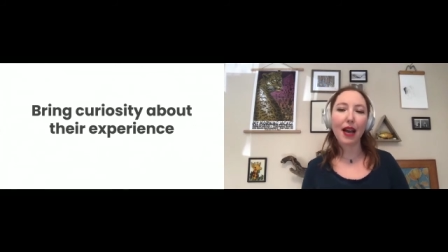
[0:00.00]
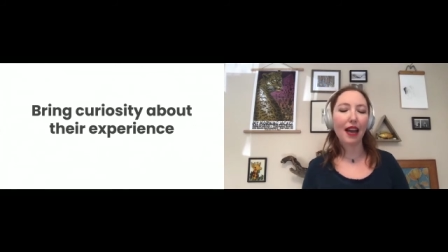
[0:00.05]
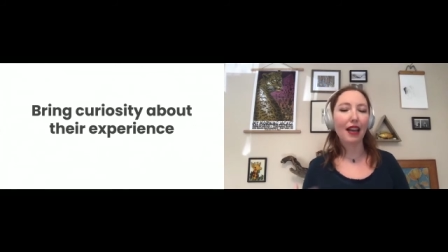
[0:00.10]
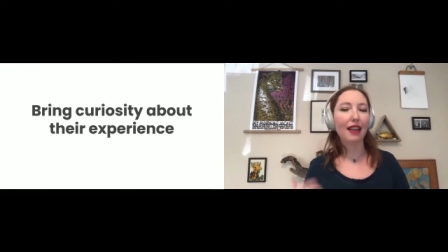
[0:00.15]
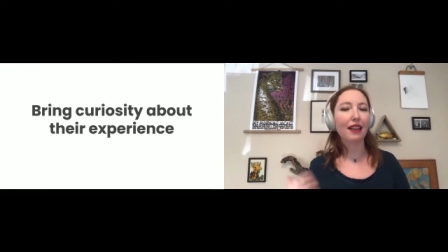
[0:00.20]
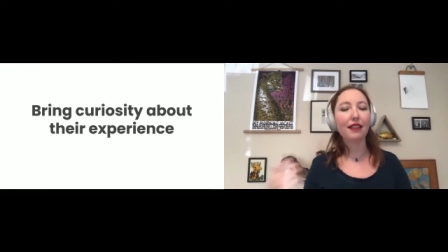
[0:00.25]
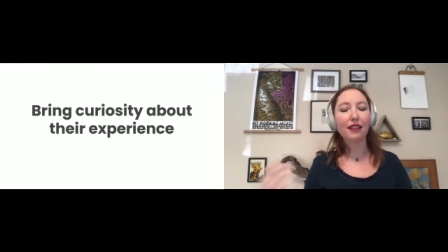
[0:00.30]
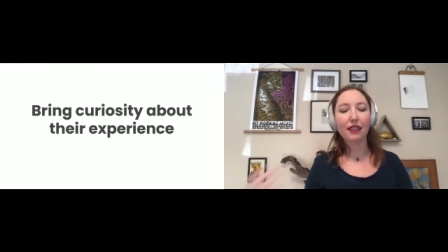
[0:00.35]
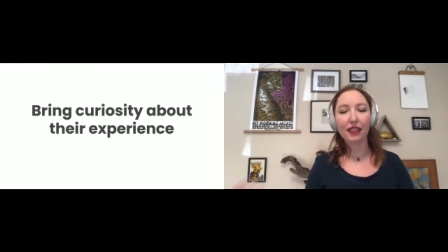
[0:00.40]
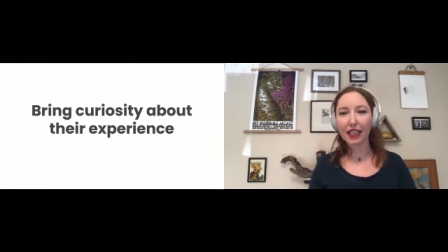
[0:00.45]

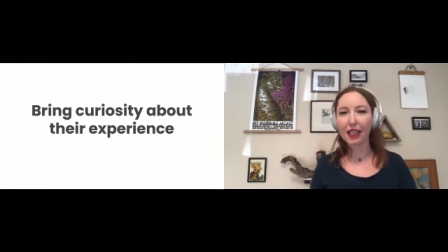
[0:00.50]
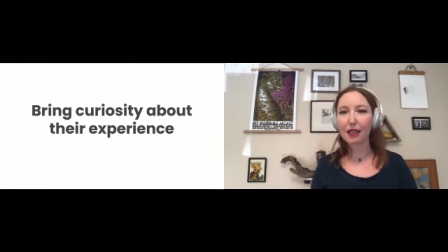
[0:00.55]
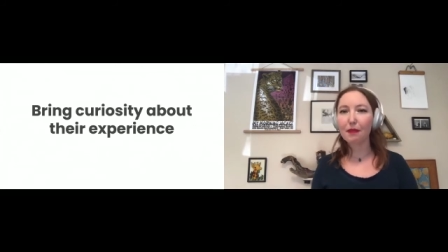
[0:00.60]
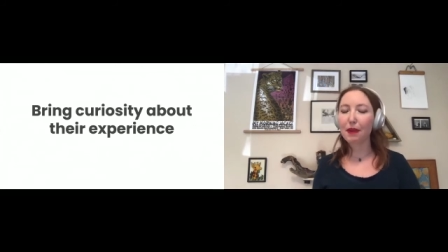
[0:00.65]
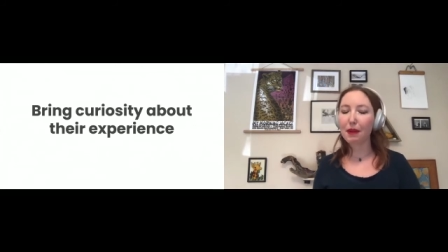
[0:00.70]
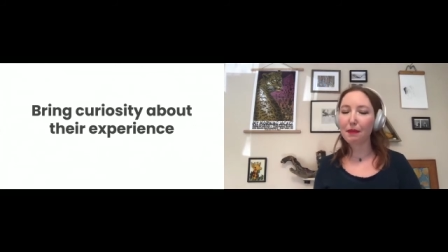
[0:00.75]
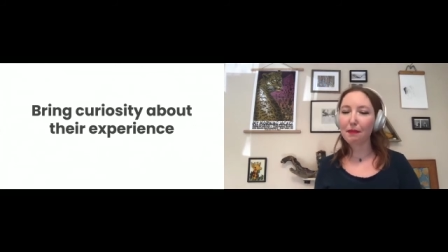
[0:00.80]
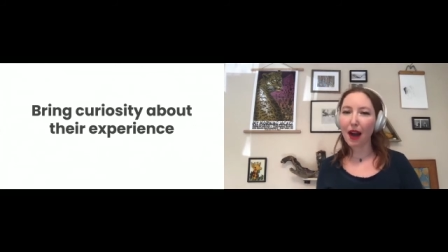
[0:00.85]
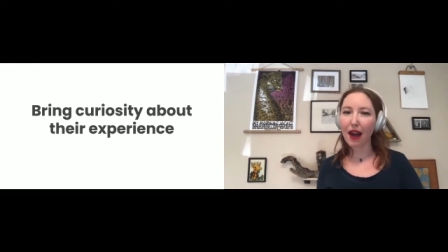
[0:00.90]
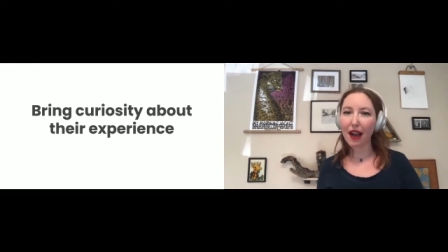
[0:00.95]
and keep
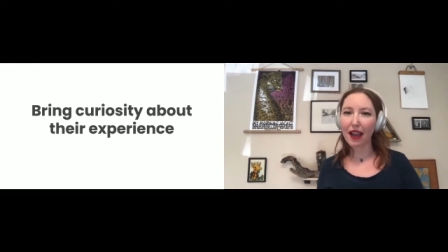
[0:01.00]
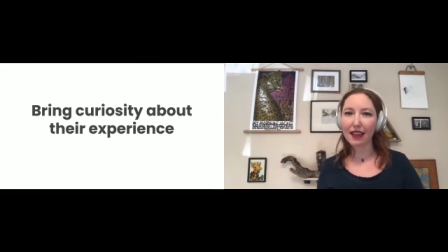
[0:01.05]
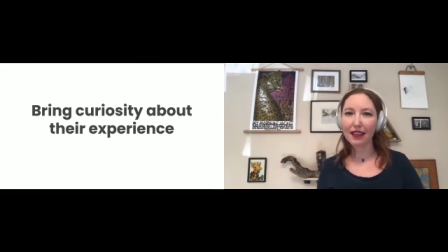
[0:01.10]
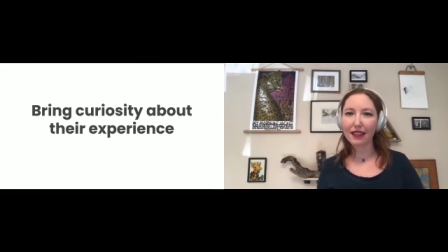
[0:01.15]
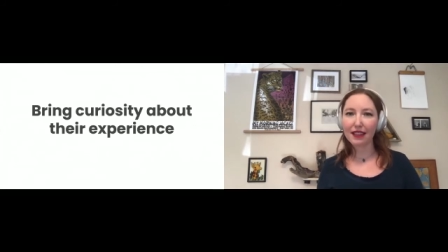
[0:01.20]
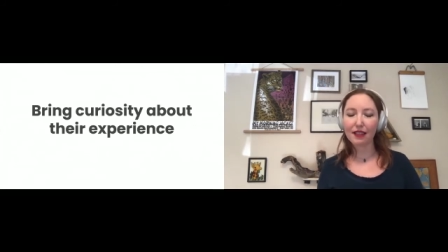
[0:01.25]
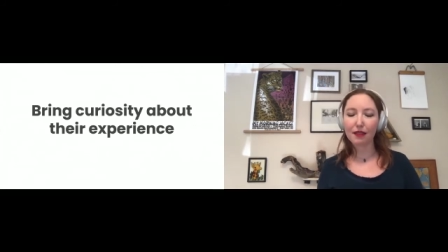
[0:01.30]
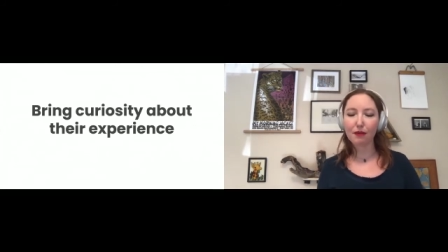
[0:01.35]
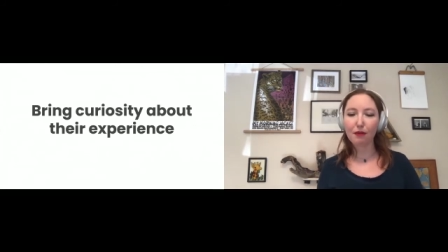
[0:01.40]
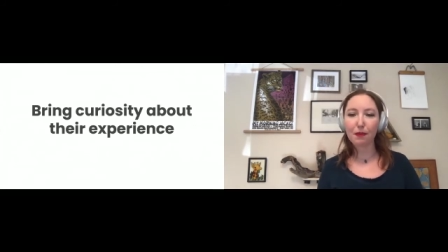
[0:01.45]
in
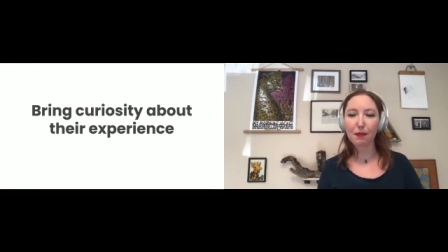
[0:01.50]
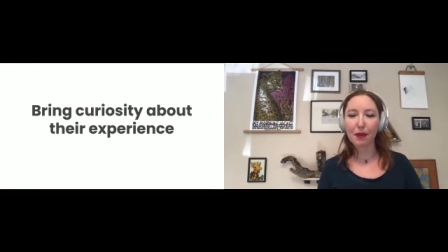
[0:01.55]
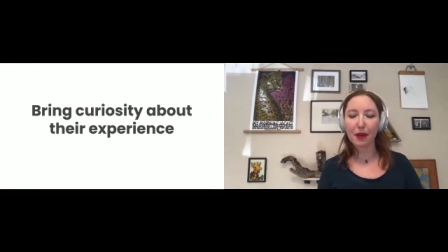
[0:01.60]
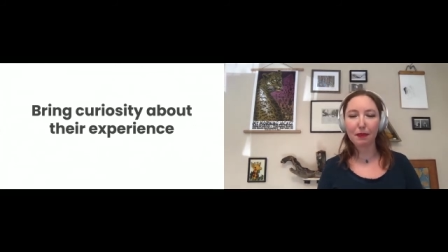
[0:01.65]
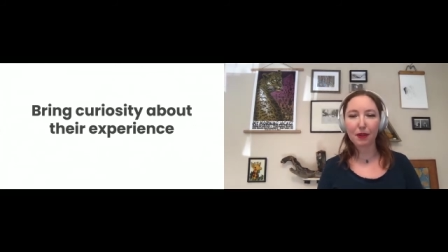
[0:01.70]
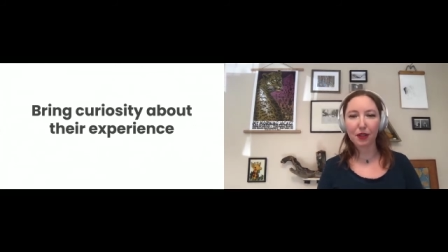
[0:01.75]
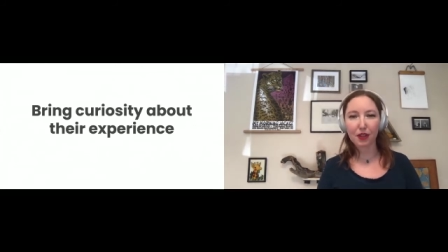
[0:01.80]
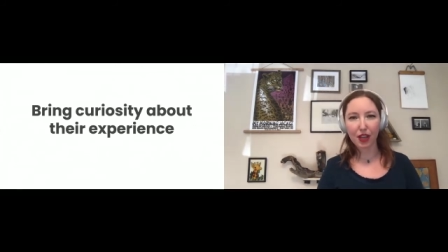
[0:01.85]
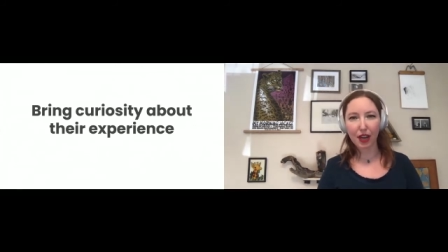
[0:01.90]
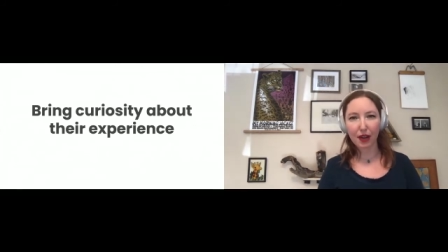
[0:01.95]
mind what
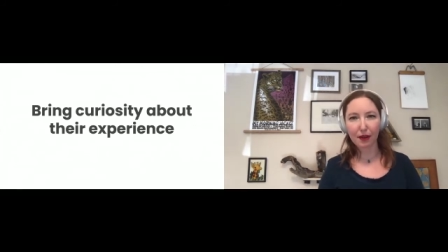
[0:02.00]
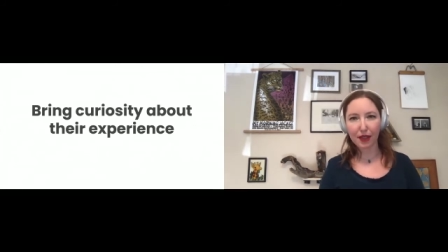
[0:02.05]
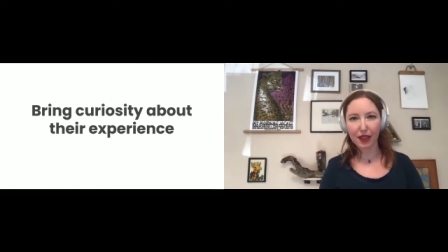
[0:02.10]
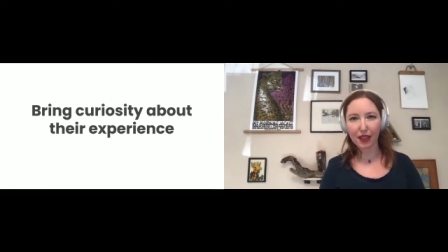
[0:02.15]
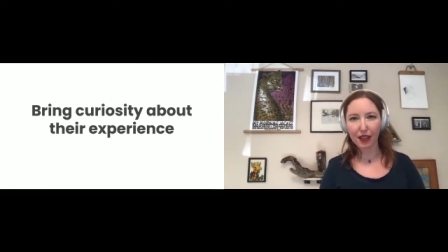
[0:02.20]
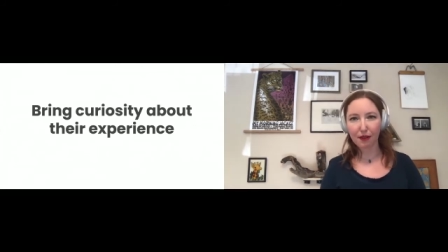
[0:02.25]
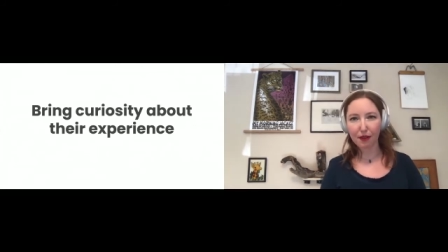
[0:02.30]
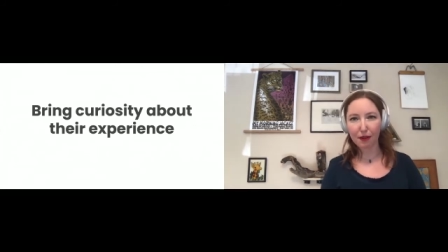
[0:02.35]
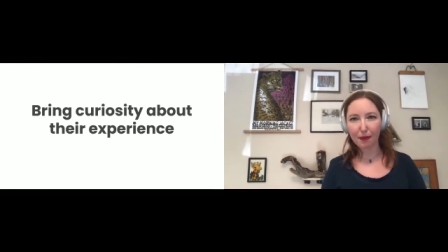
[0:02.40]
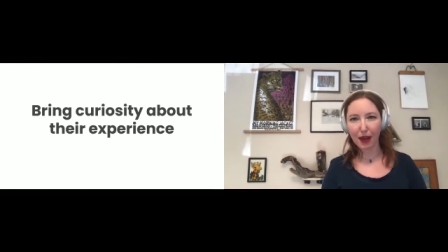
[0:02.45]
people share
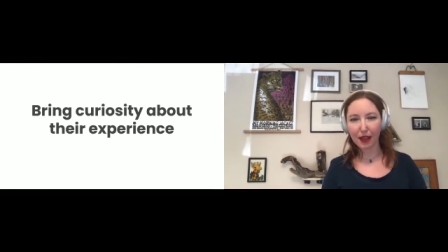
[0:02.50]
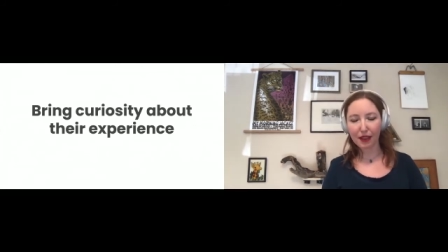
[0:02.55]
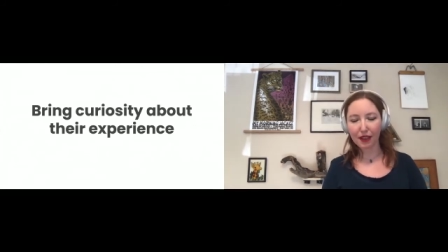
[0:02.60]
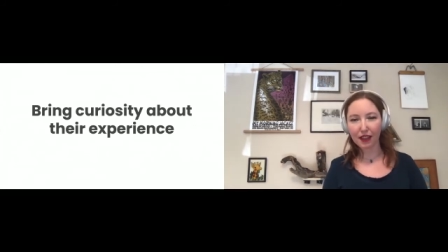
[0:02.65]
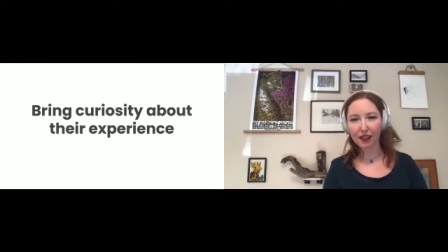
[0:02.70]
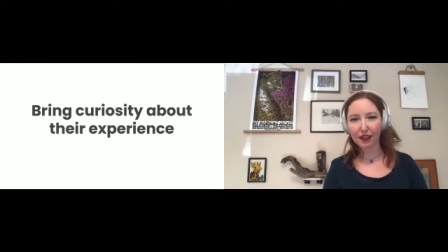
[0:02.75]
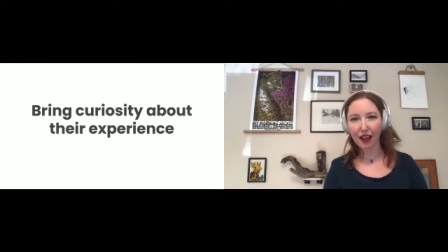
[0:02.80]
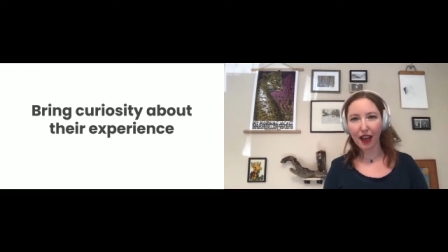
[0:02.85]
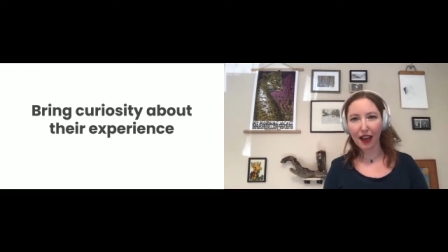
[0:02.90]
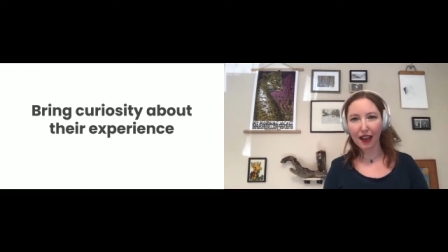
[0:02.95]
with you about
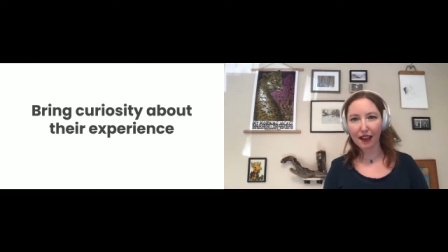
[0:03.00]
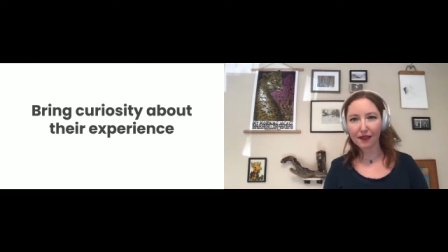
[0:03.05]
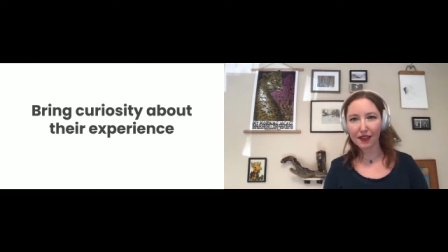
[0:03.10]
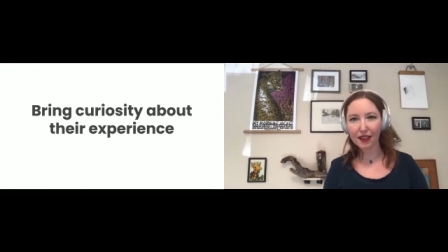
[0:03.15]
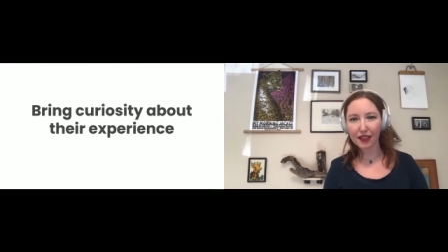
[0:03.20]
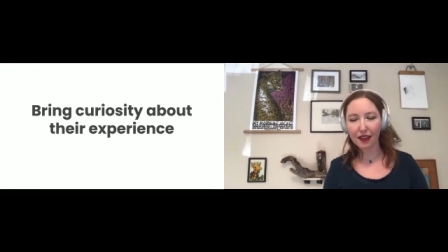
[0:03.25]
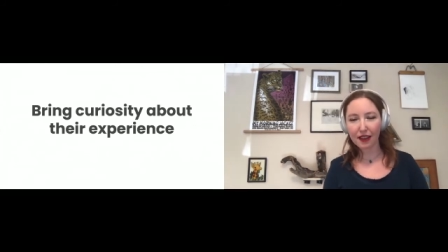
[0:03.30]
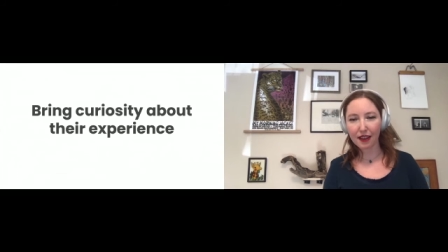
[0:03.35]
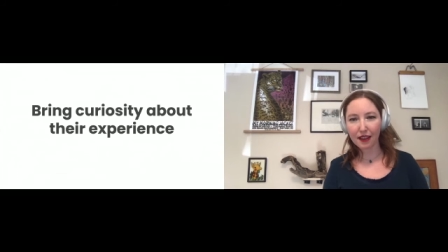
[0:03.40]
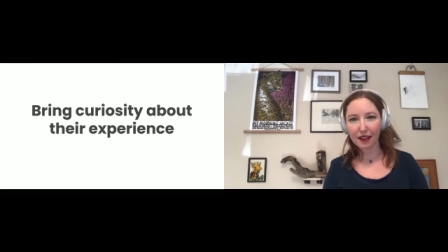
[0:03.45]
their lives,